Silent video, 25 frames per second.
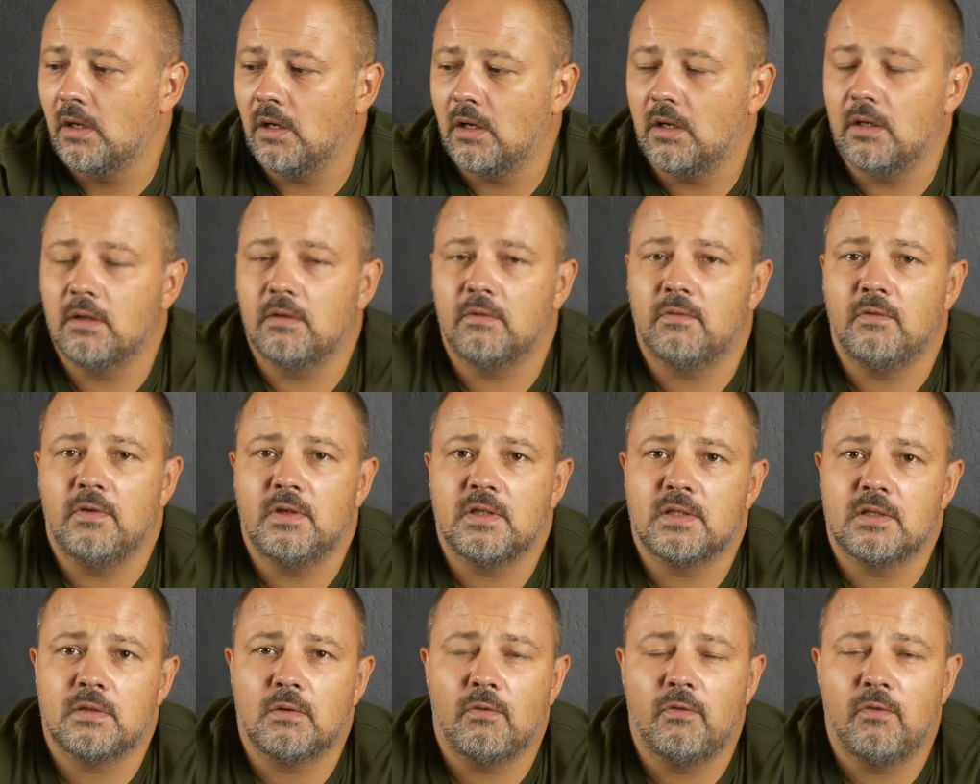And
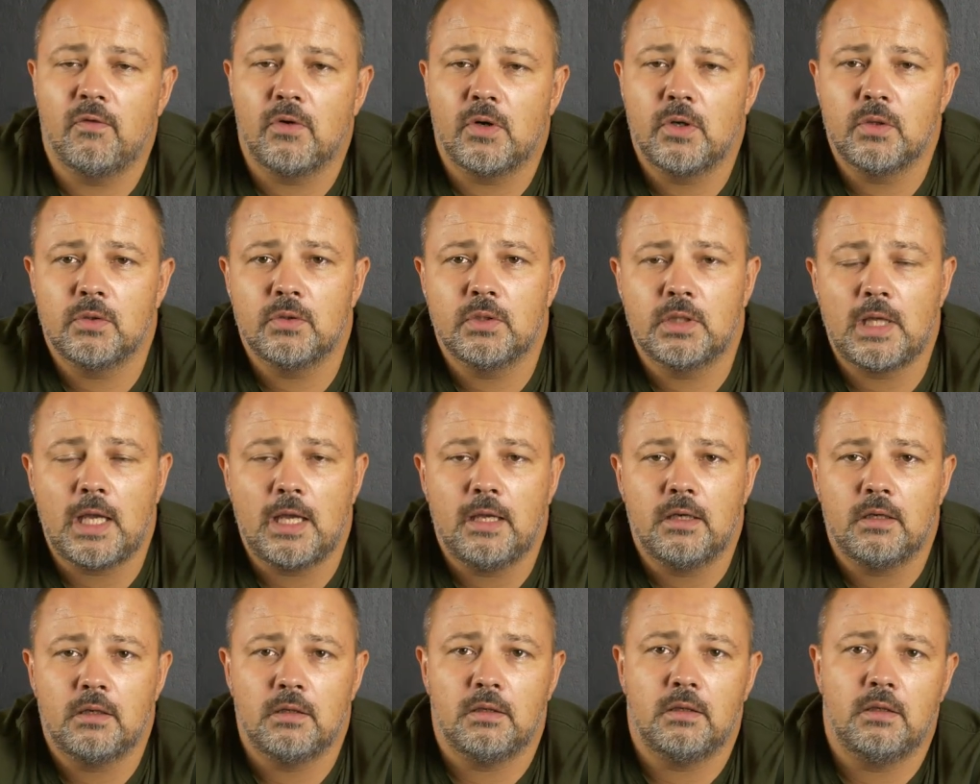this off-road
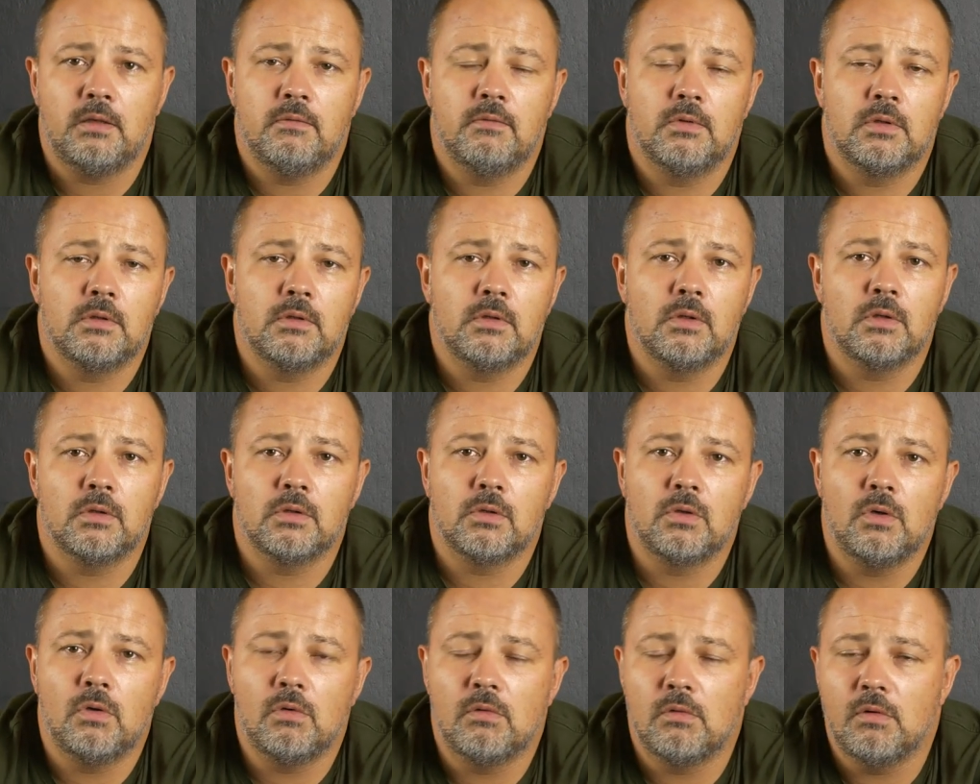tire even
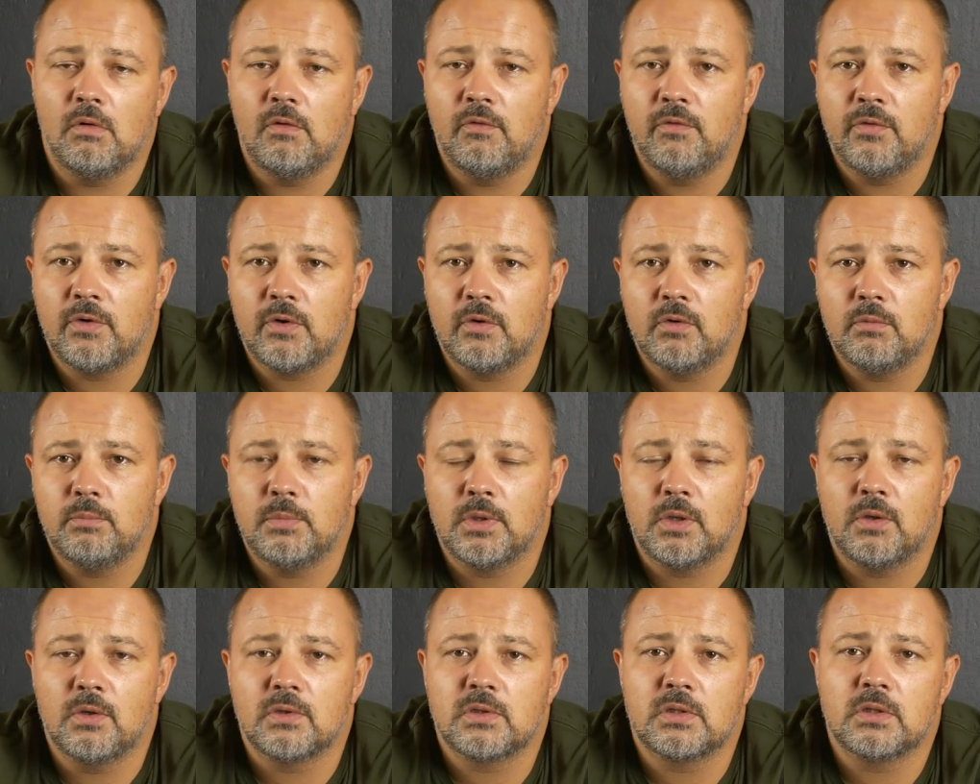don't go off-road
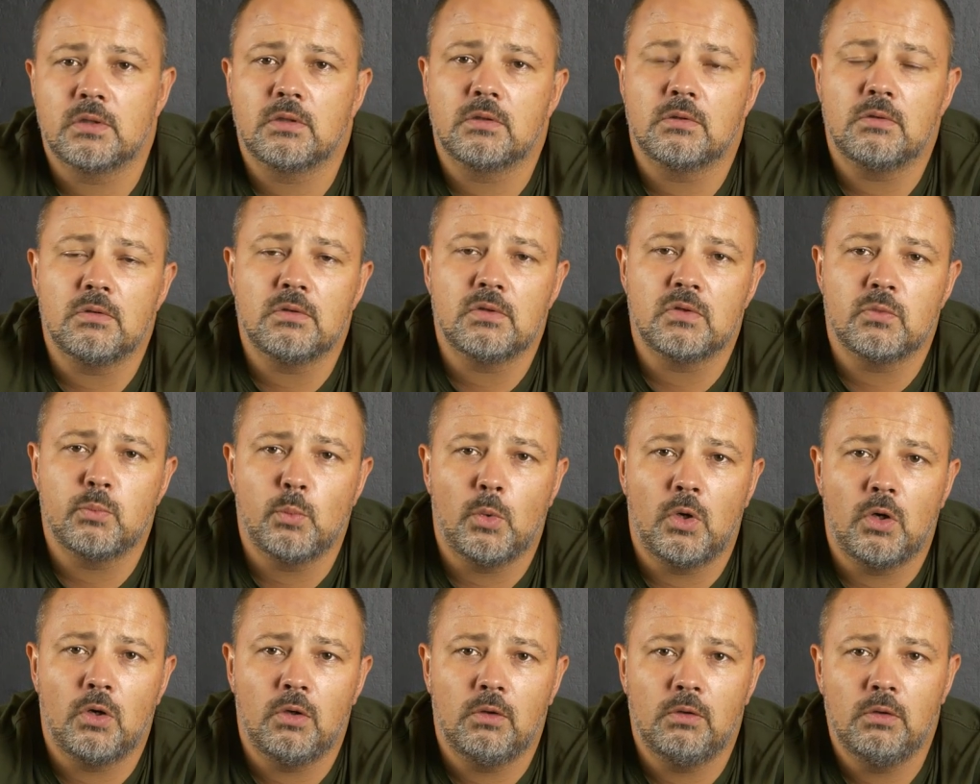because it's too
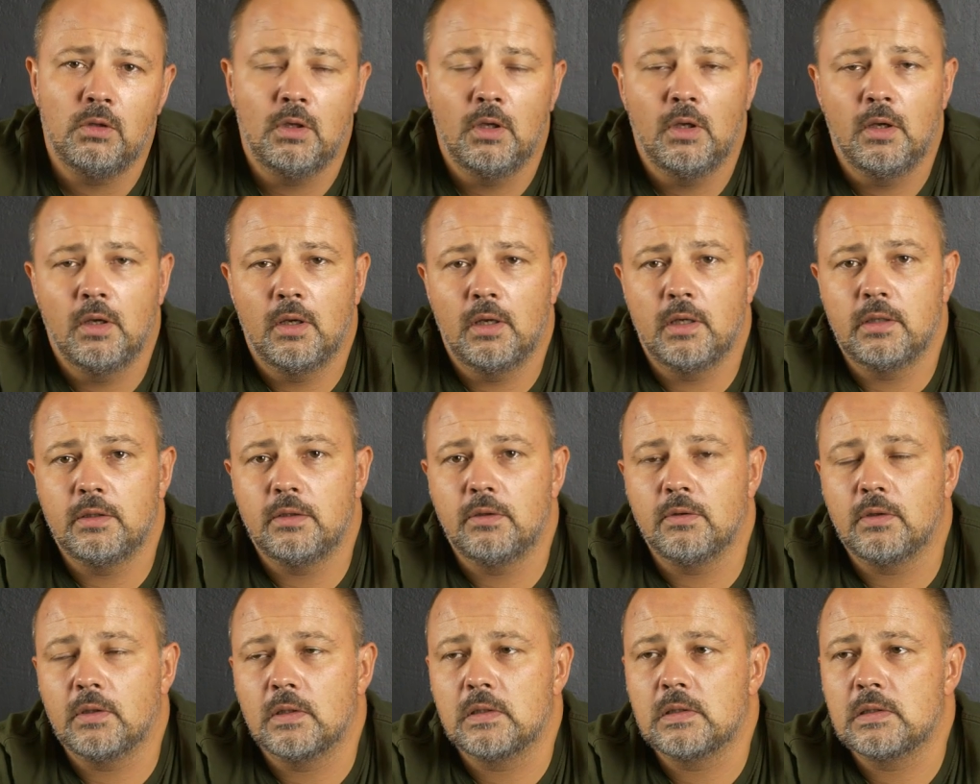small, and
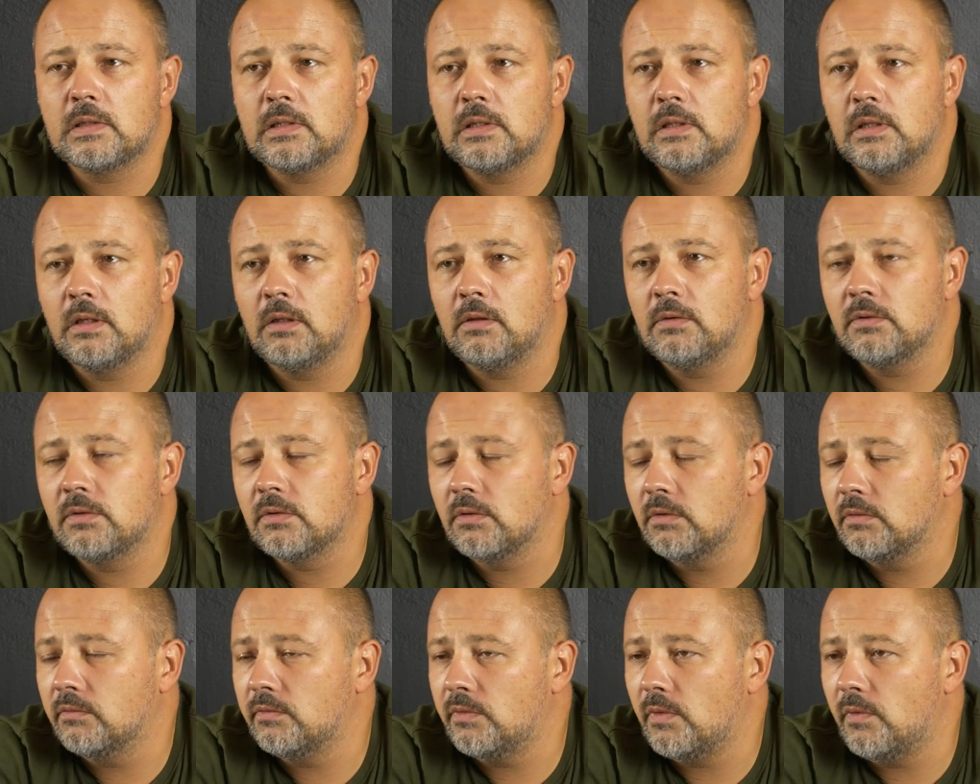you can see
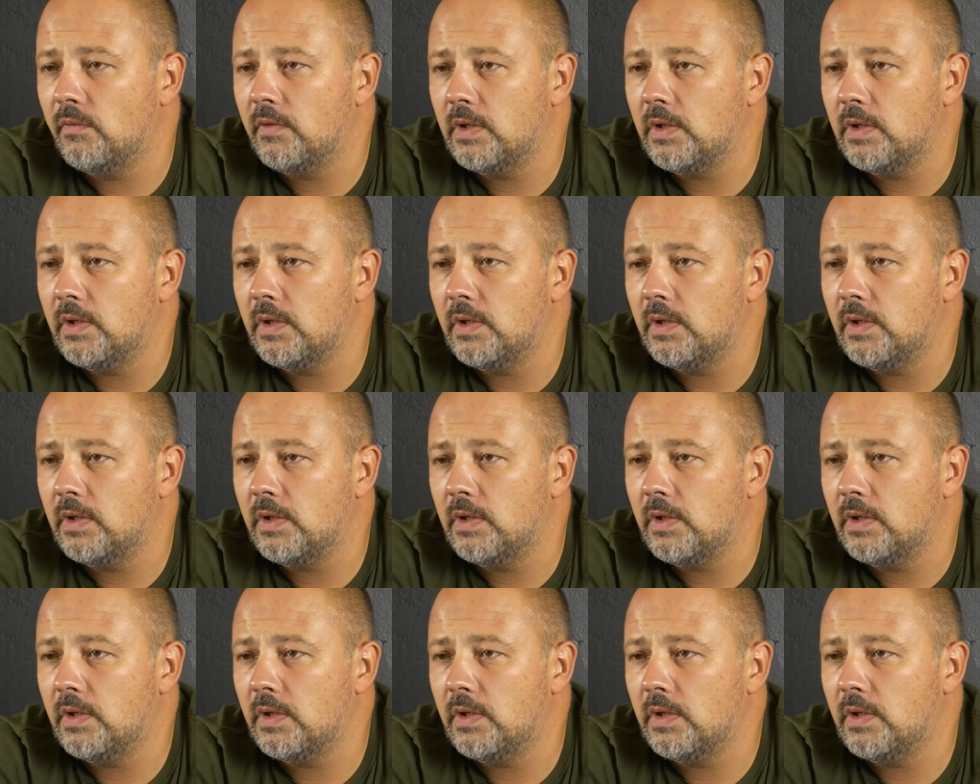also on the